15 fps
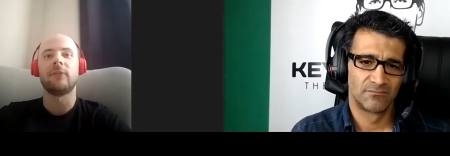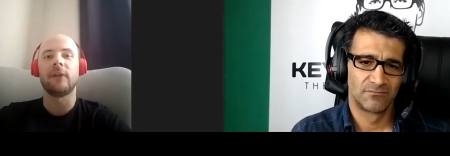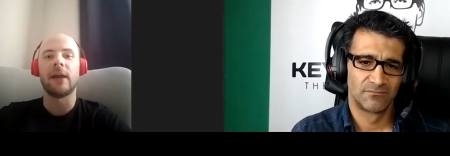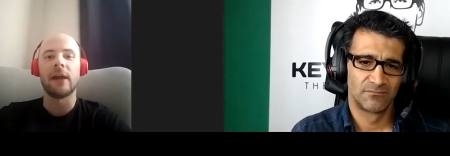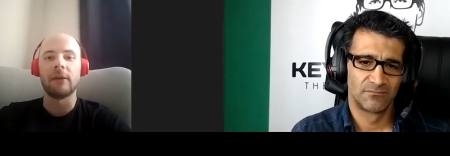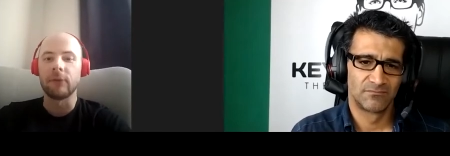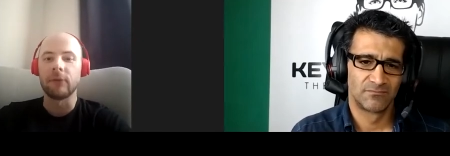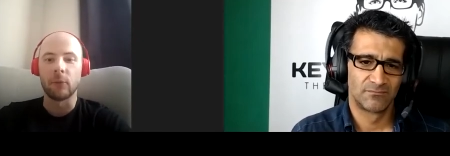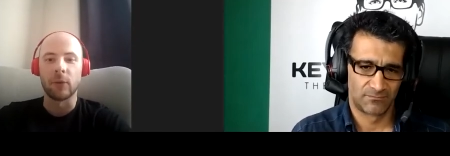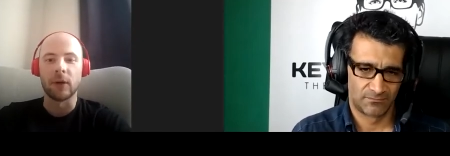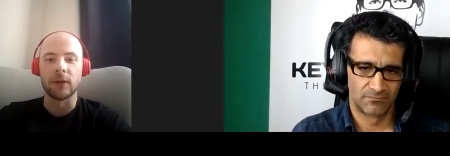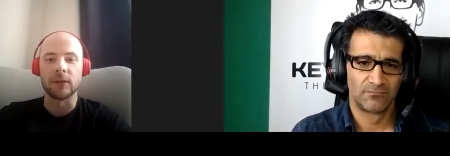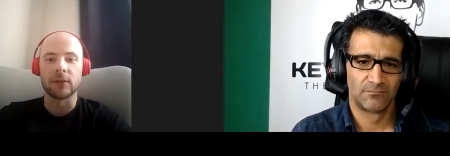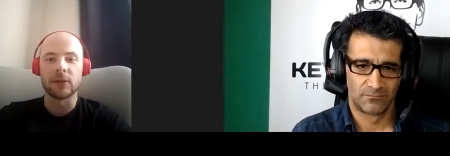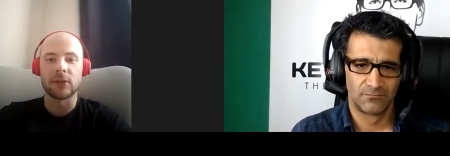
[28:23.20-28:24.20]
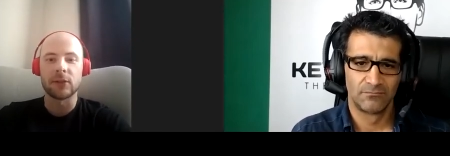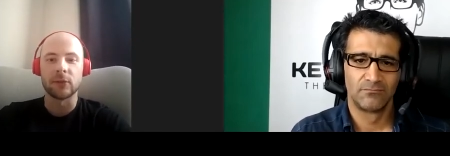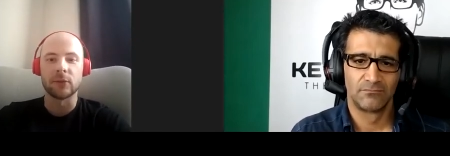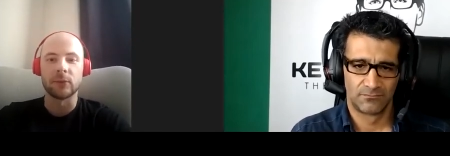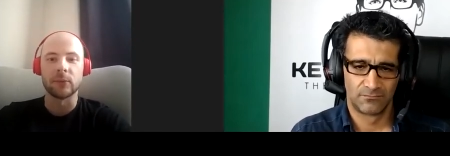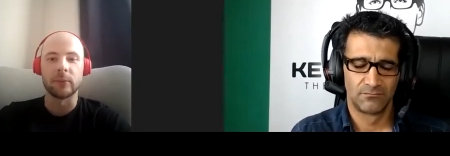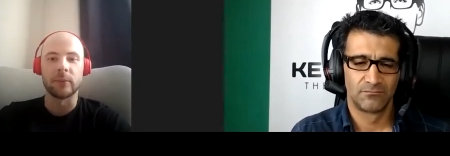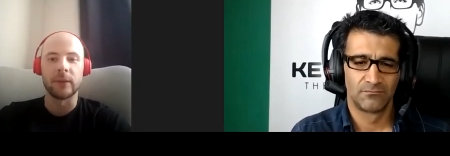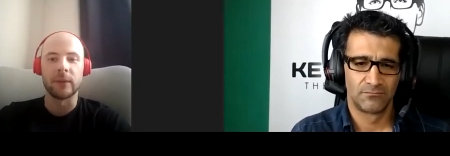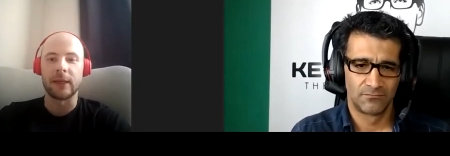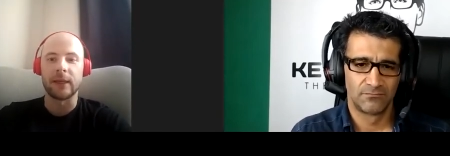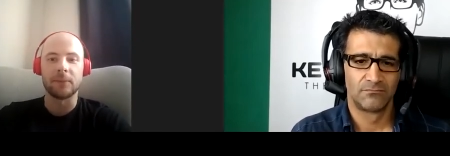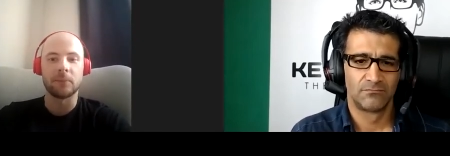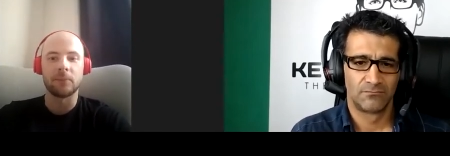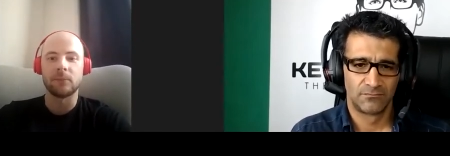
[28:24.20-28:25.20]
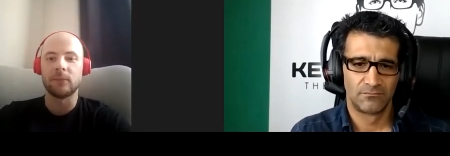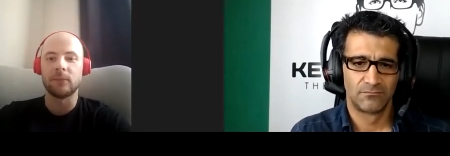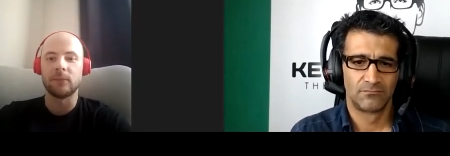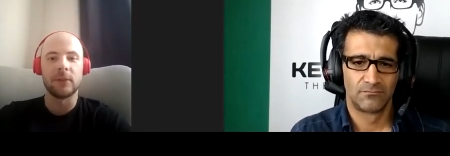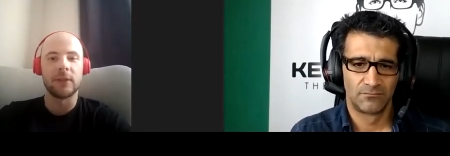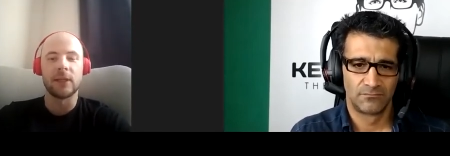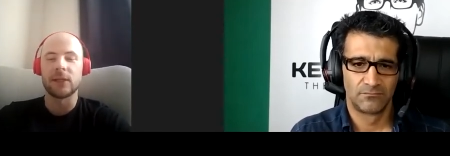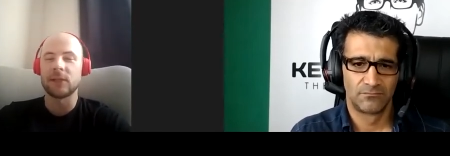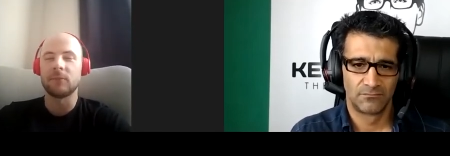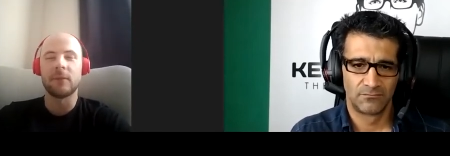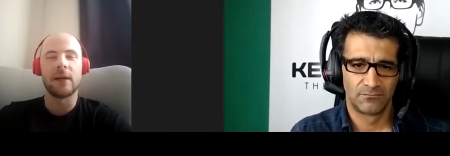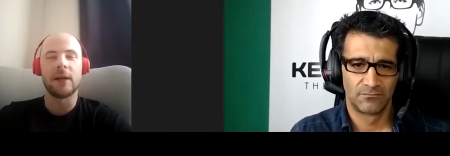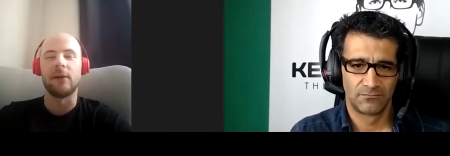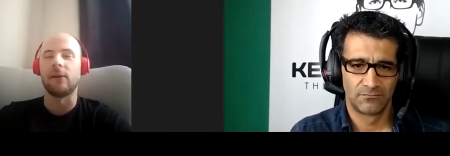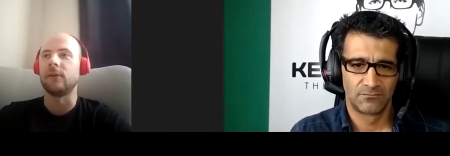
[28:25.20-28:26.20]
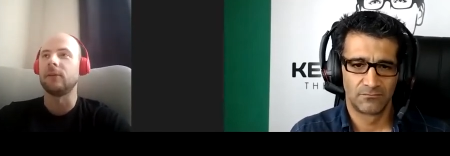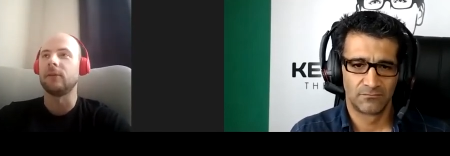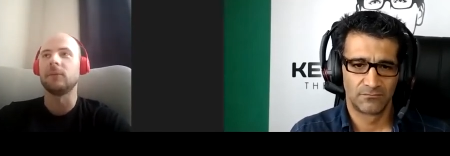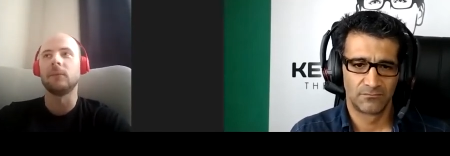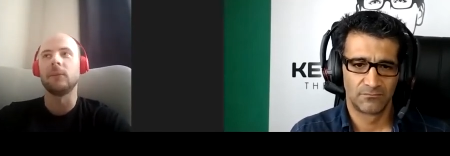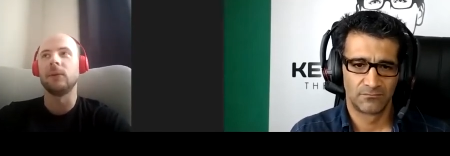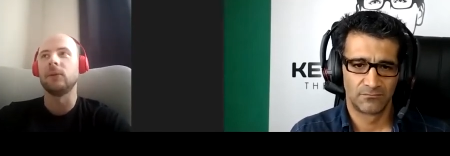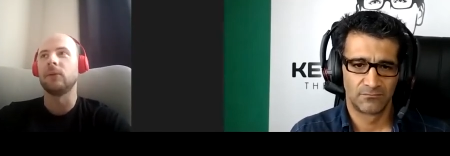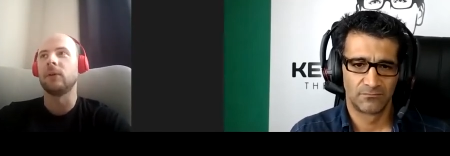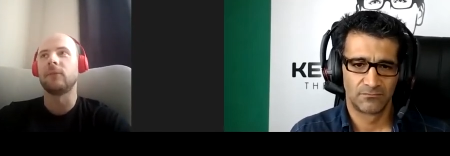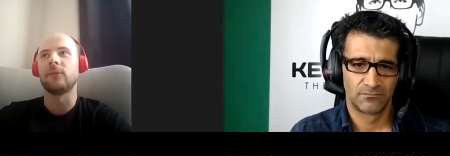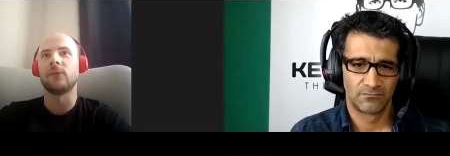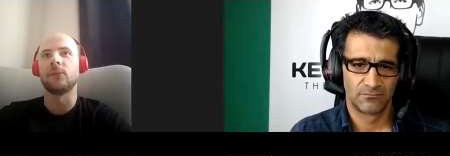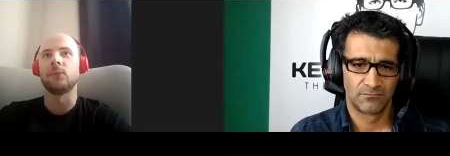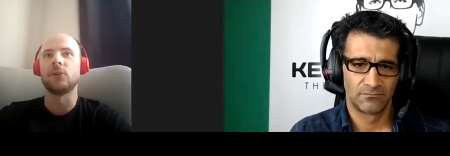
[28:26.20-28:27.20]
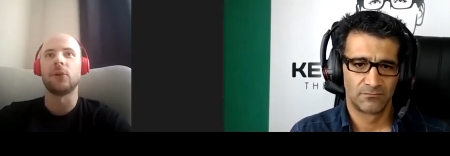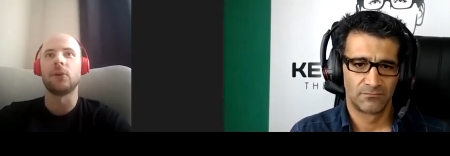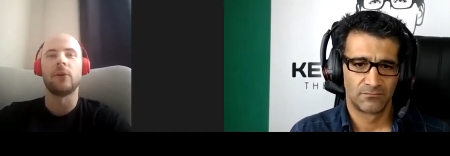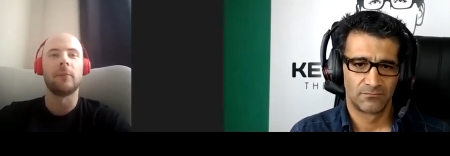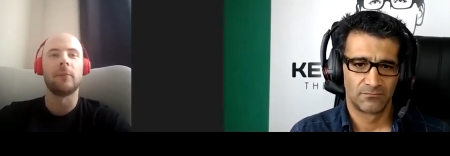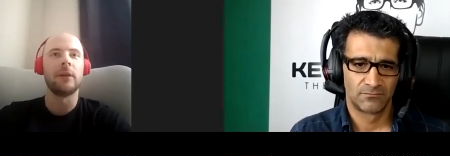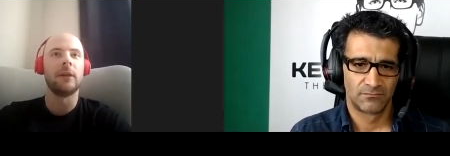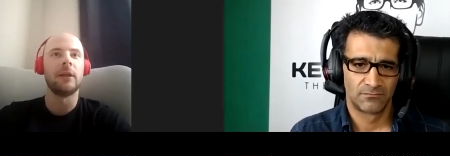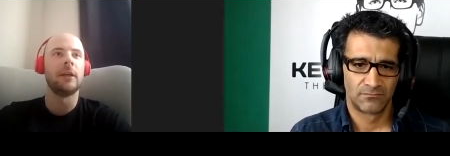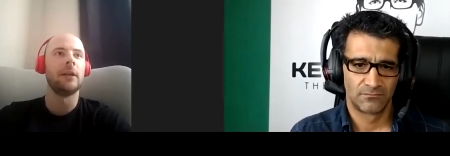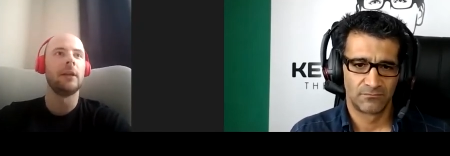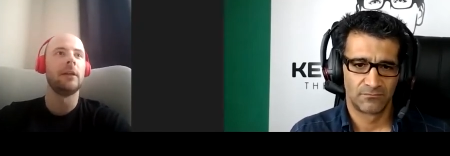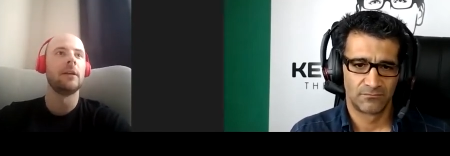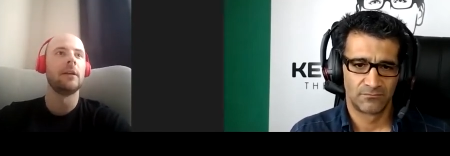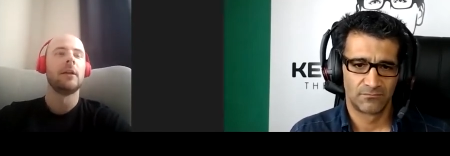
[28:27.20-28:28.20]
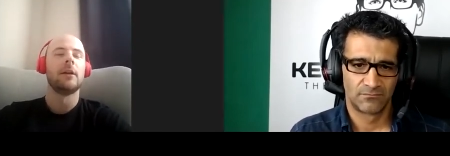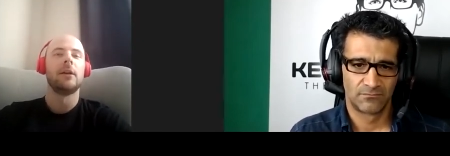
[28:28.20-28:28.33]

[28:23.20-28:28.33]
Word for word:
Speaker 1: everyone so like doesn't matter you're from germany